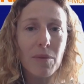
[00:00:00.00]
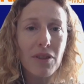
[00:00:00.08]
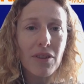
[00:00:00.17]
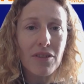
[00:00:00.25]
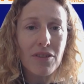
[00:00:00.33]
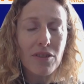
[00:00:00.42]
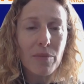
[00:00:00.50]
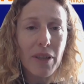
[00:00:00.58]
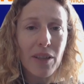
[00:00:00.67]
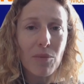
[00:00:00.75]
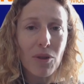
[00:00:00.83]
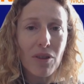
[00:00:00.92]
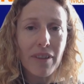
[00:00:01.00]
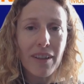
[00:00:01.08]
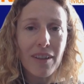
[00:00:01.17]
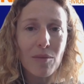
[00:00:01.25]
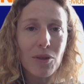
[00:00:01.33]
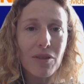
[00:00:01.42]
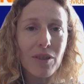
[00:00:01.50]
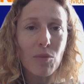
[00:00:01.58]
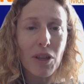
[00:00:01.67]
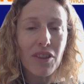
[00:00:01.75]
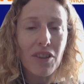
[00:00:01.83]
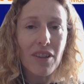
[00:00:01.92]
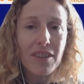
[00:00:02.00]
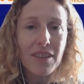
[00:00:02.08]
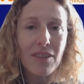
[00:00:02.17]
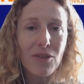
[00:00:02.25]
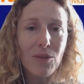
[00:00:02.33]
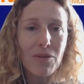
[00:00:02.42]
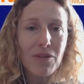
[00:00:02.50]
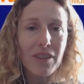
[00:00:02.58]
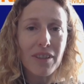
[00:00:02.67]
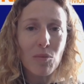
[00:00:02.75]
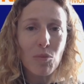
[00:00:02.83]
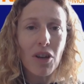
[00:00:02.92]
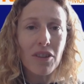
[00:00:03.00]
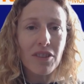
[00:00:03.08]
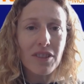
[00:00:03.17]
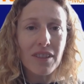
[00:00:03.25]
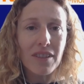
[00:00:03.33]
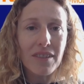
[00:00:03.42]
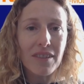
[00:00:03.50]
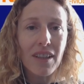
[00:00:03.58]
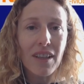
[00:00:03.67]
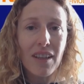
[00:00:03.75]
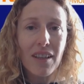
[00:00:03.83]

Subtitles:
but also make it more available and bring the cost down, hopefully in a broader sense.